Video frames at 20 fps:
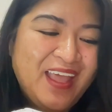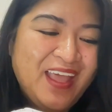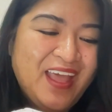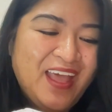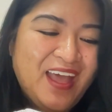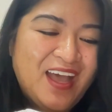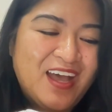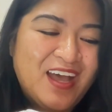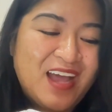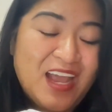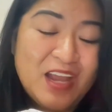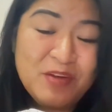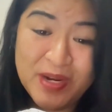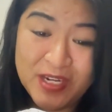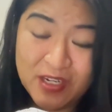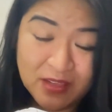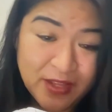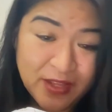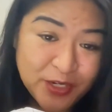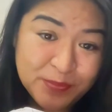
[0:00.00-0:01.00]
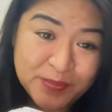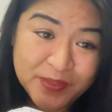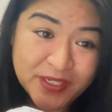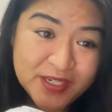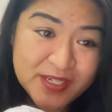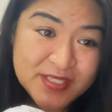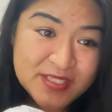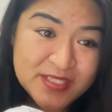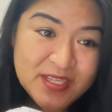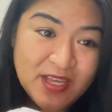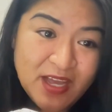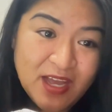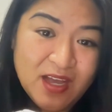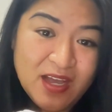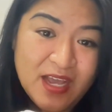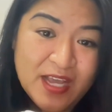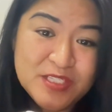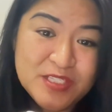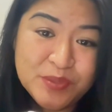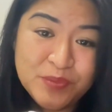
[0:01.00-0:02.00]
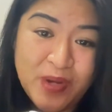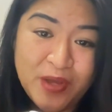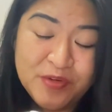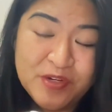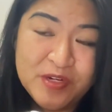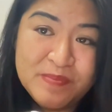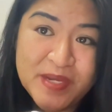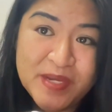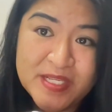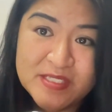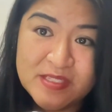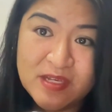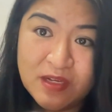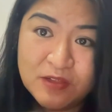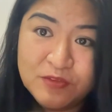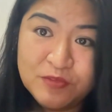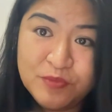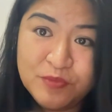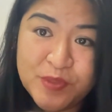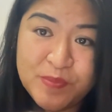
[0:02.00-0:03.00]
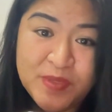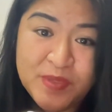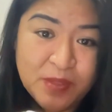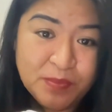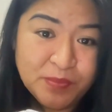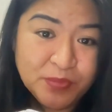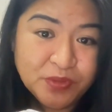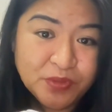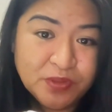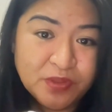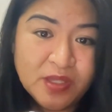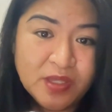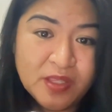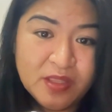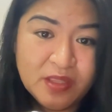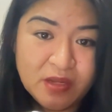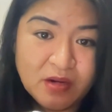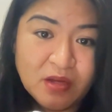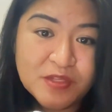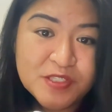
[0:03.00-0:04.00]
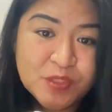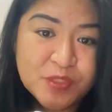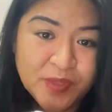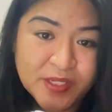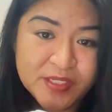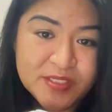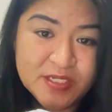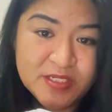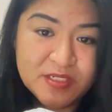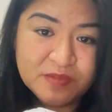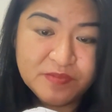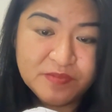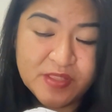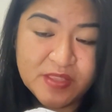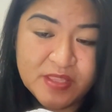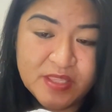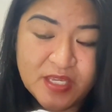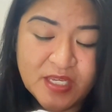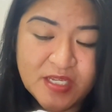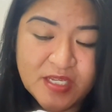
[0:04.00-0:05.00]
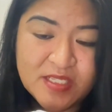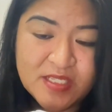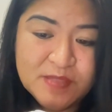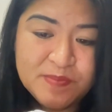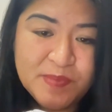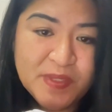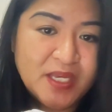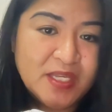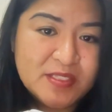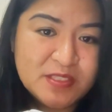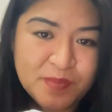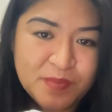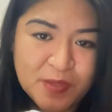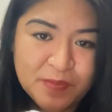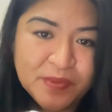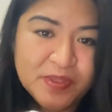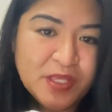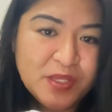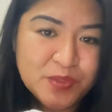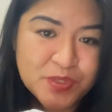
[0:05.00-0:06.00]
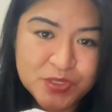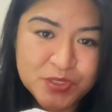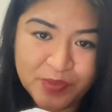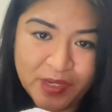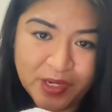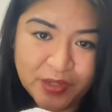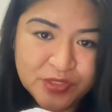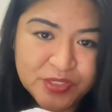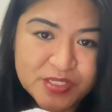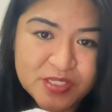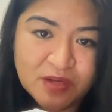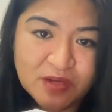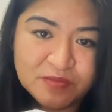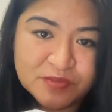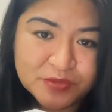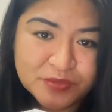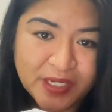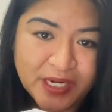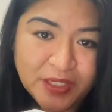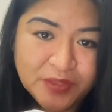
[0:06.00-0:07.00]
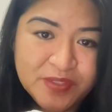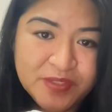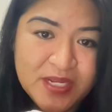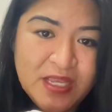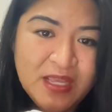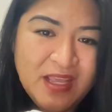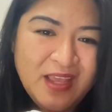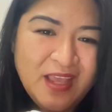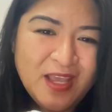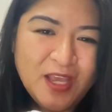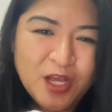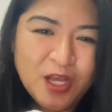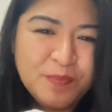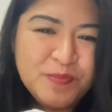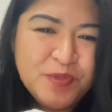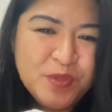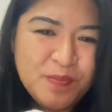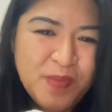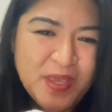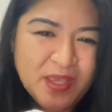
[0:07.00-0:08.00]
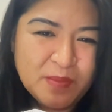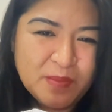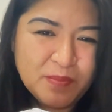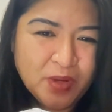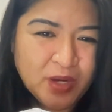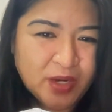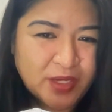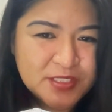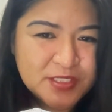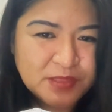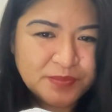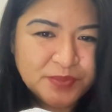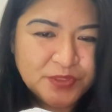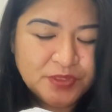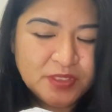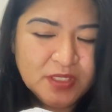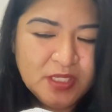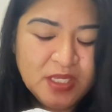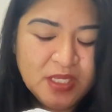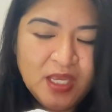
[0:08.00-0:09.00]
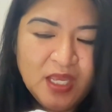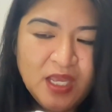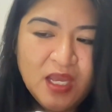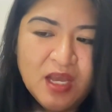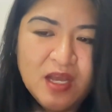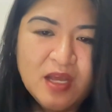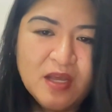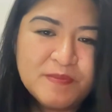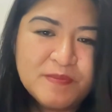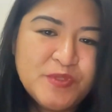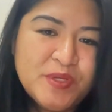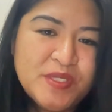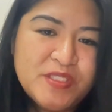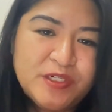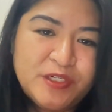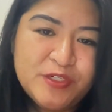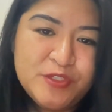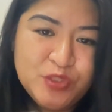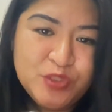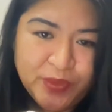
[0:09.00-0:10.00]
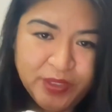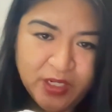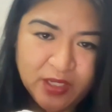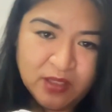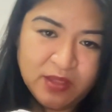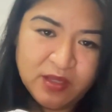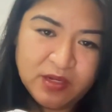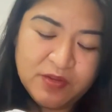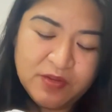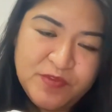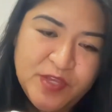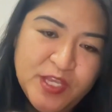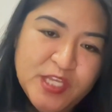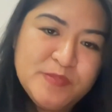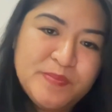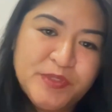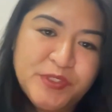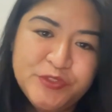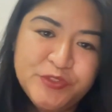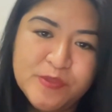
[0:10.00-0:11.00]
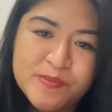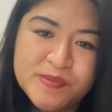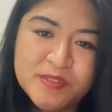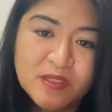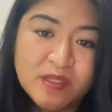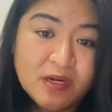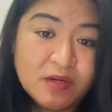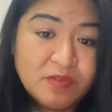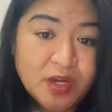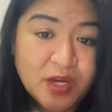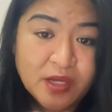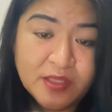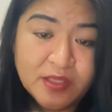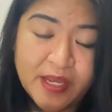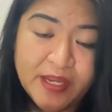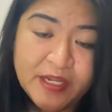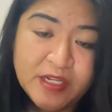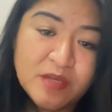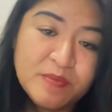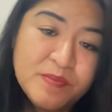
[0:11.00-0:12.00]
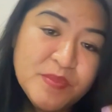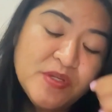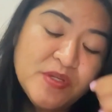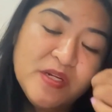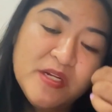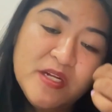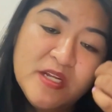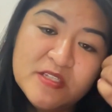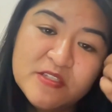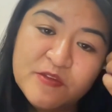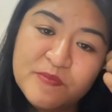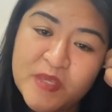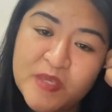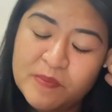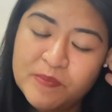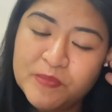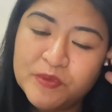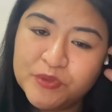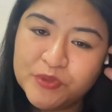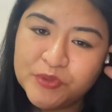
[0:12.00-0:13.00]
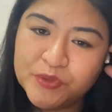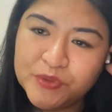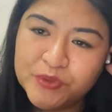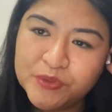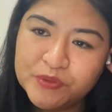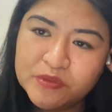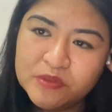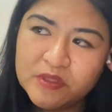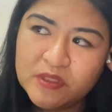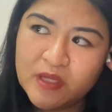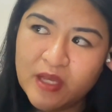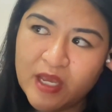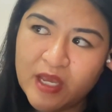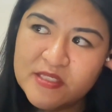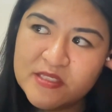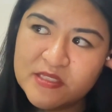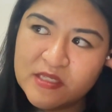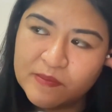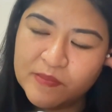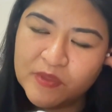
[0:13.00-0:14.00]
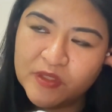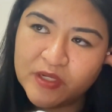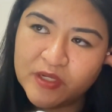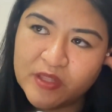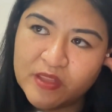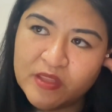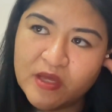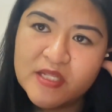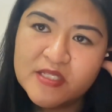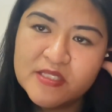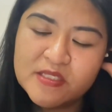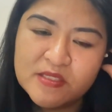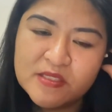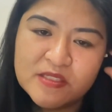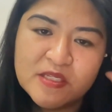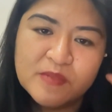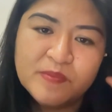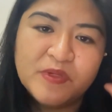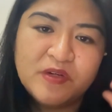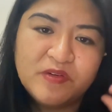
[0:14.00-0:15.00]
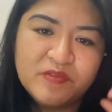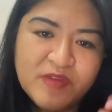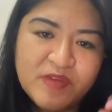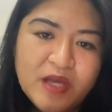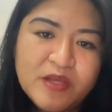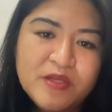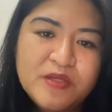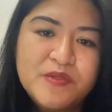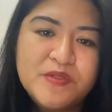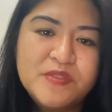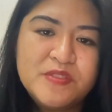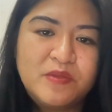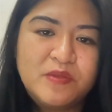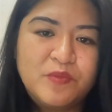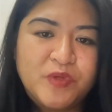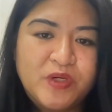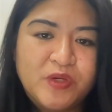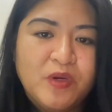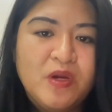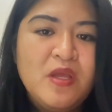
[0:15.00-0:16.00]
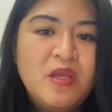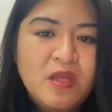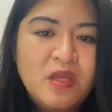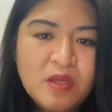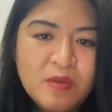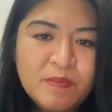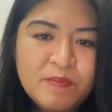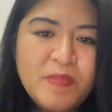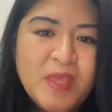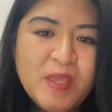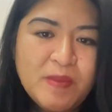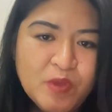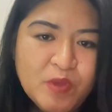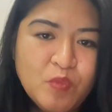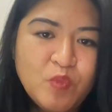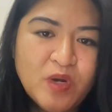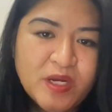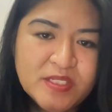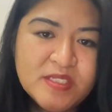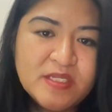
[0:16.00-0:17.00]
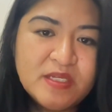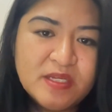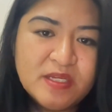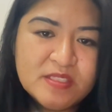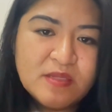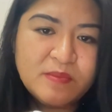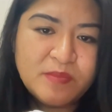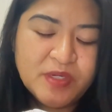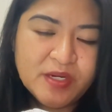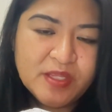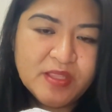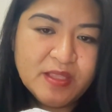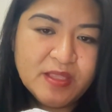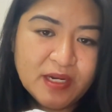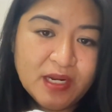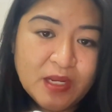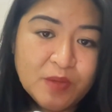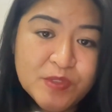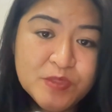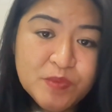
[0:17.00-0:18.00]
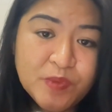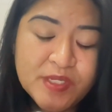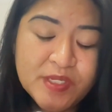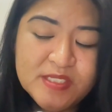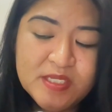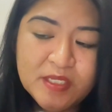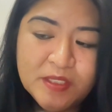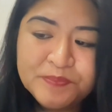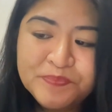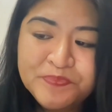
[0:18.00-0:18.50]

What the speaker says: I read a lot of books. I surrounded myself with people that also wanted different things because the people that you surround yourself around help you make it possible. So I started joining a lot of Facebook groups, a lot of online communities of people who had similar thoughts and similar values and were maybe wanting a similar thing that I was wanting.